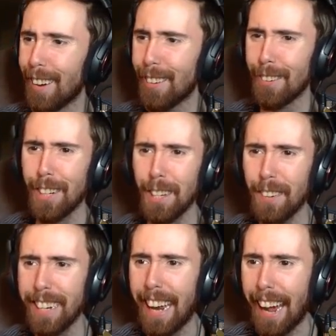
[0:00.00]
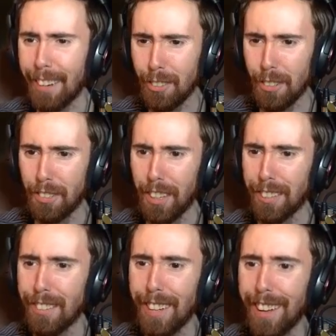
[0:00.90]
What do you mean an
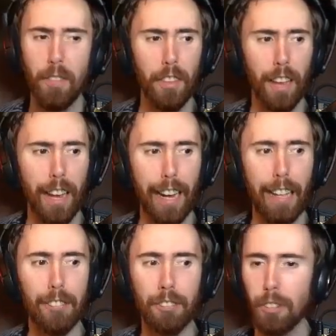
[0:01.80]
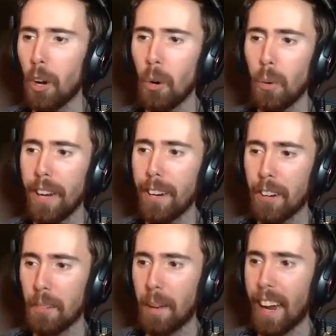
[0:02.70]
exorcist? It's so
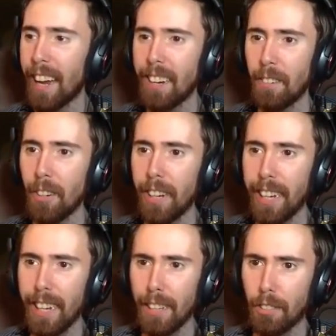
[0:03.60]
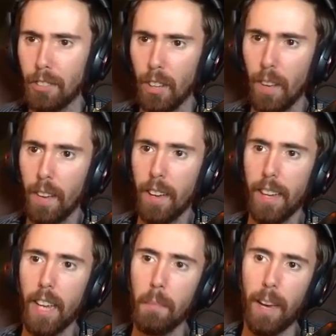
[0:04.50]
weird, man. It really is.
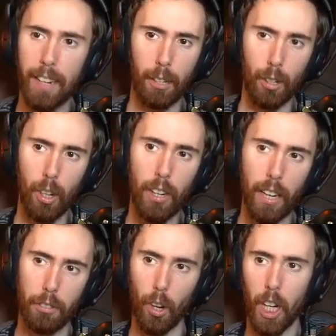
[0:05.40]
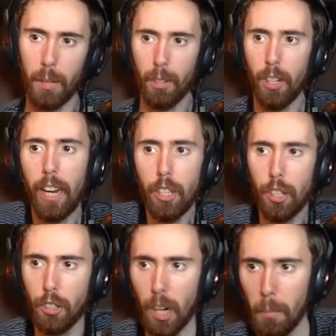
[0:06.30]
He met a girl and they started a
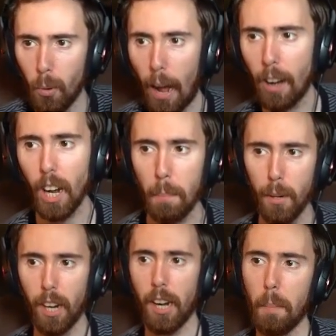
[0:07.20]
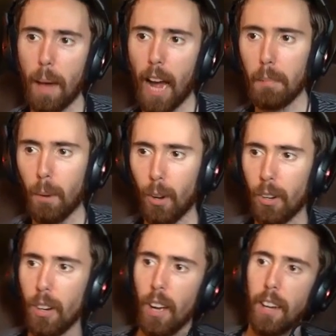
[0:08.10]
relationship. WoW got put on the back
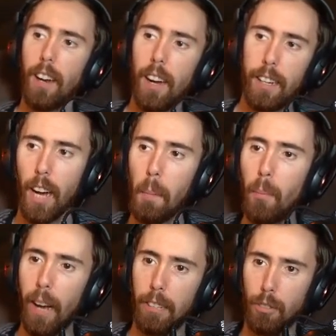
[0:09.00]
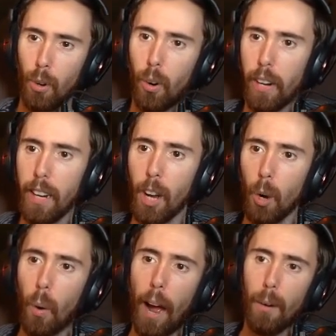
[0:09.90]
burner. Not a complex story.
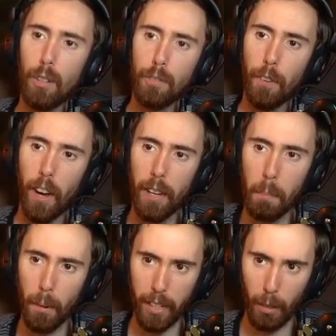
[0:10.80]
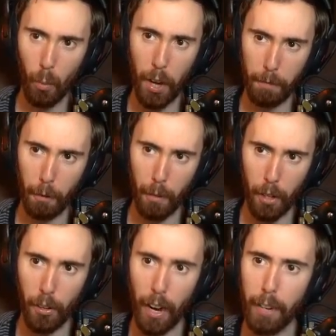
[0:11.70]
WoW is fun, but can wait for
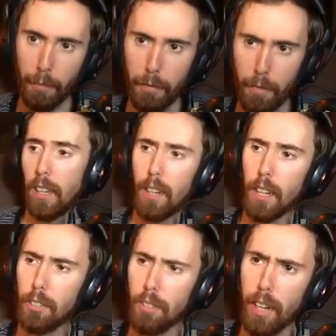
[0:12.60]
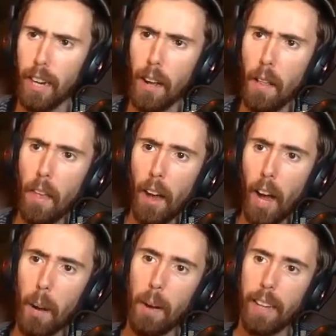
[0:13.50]
real life. Let's see.
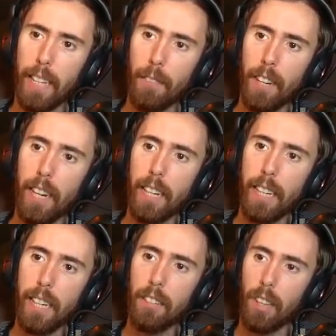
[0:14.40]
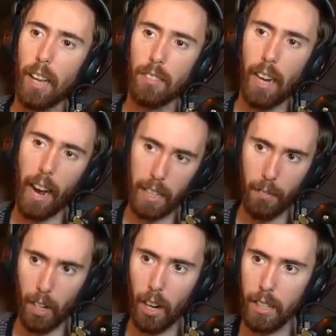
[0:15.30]
Um, given that he is, has an
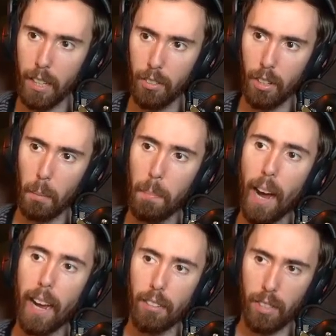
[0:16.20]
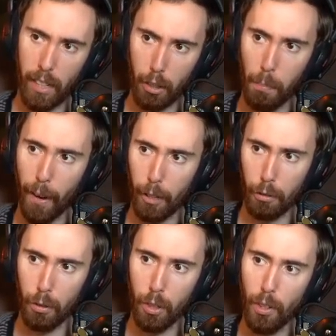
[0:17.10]
active and unconcealed bias against
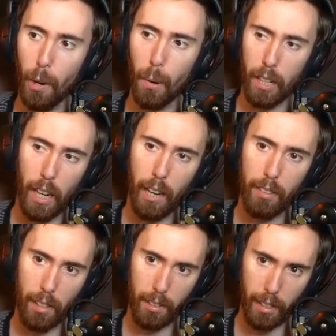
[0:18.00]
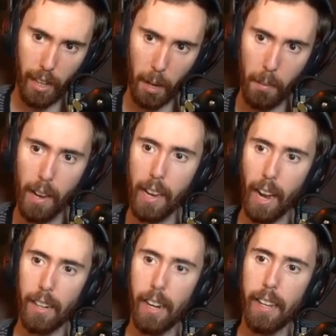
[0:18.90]
players who do lower content than him,
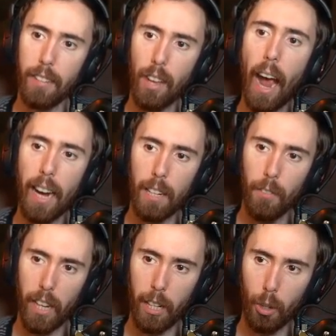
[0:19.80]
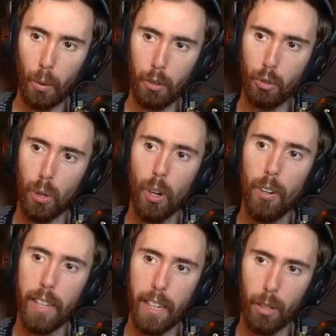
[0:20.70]
and that he has actively endorsed
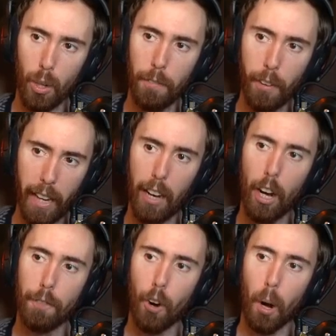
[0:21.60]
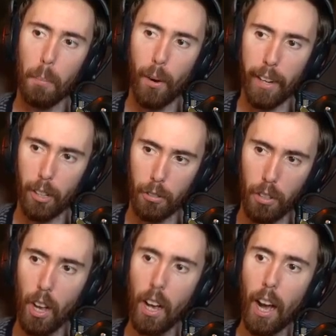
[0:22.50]
trolling and griefing LFR
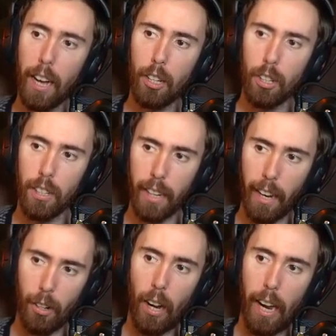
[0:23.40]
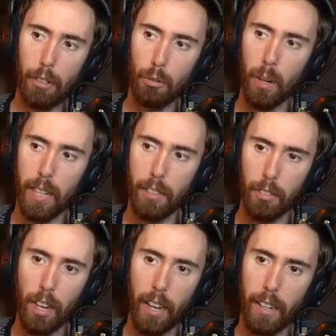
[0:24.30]
players, I couldn't care less what he's
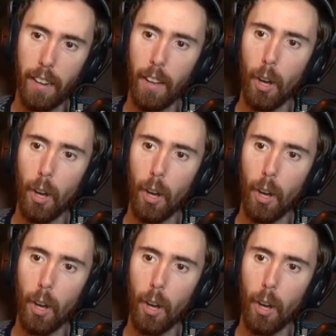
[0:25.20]
done.